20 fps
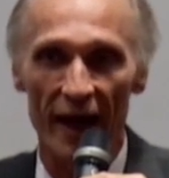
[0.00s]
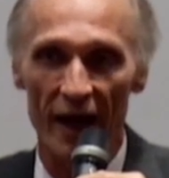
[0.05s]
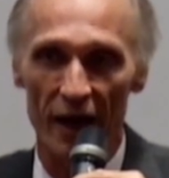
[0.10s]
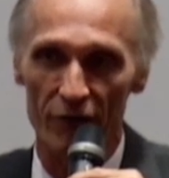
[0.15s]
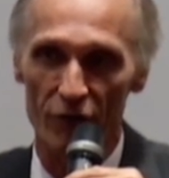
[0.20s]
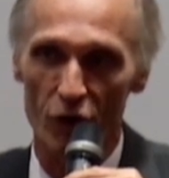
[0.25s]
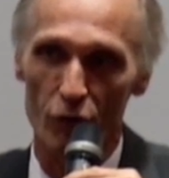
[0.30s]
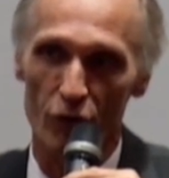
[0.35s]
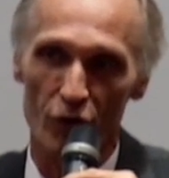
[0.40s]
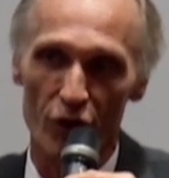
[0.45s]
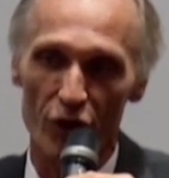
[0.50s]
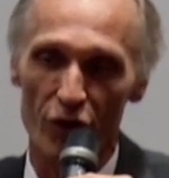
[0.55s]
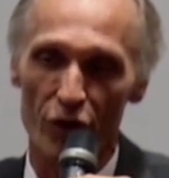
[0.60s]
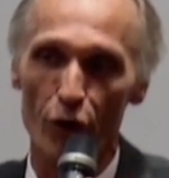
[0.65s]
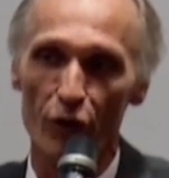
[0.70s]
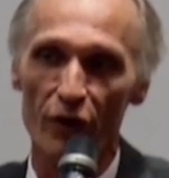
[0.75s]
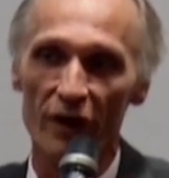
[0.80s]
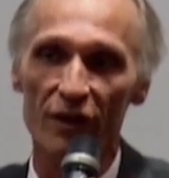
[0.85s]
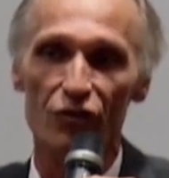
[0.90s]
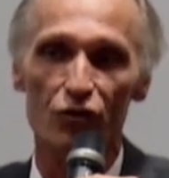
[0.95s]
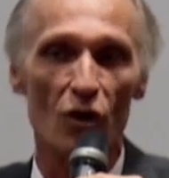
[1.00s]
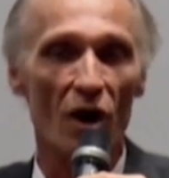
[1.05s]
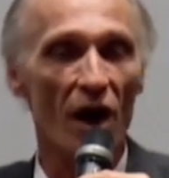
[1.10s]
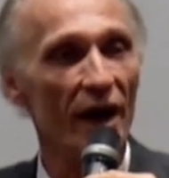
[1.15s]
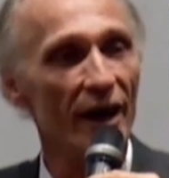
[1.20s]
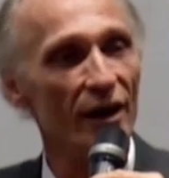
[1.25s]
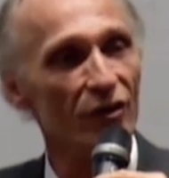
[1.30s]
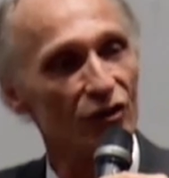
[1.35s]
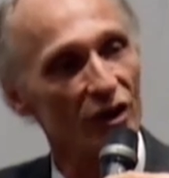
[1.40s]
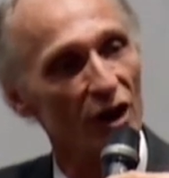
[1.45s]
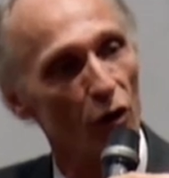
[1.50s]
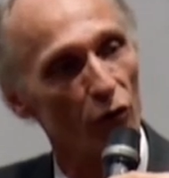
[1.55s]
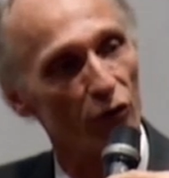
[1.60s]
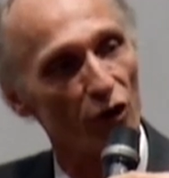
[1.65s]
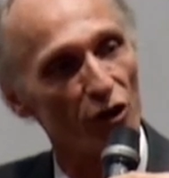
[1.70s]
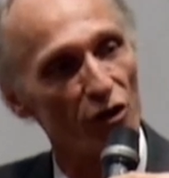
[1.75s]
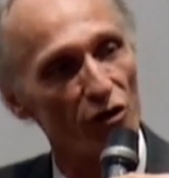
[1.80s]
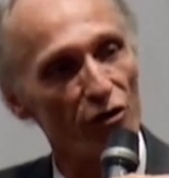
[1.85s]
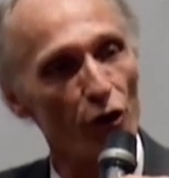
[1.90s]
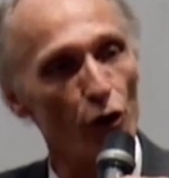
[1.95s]
Out of over 30 tries in
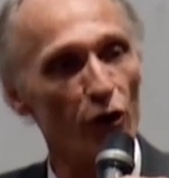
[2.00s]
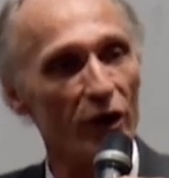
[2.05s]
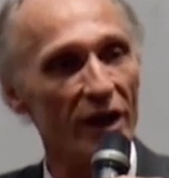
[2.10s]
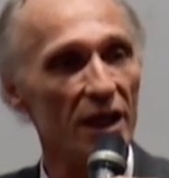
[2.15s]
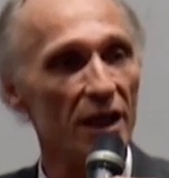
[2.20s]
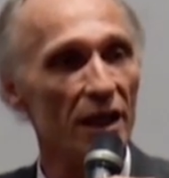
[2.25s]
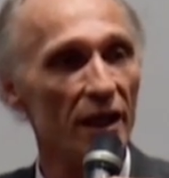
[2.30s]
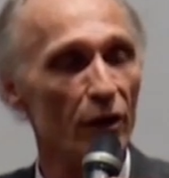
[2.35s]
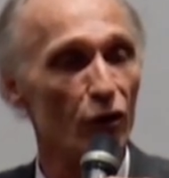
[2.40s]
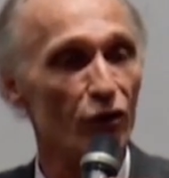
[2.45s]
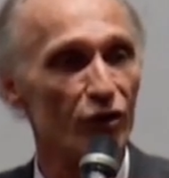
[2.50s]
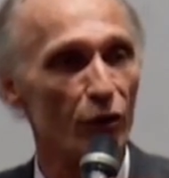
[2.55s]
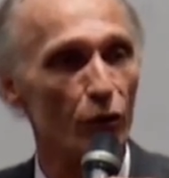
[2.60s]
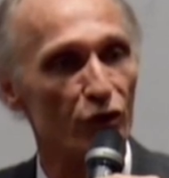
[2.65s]
over 30 years,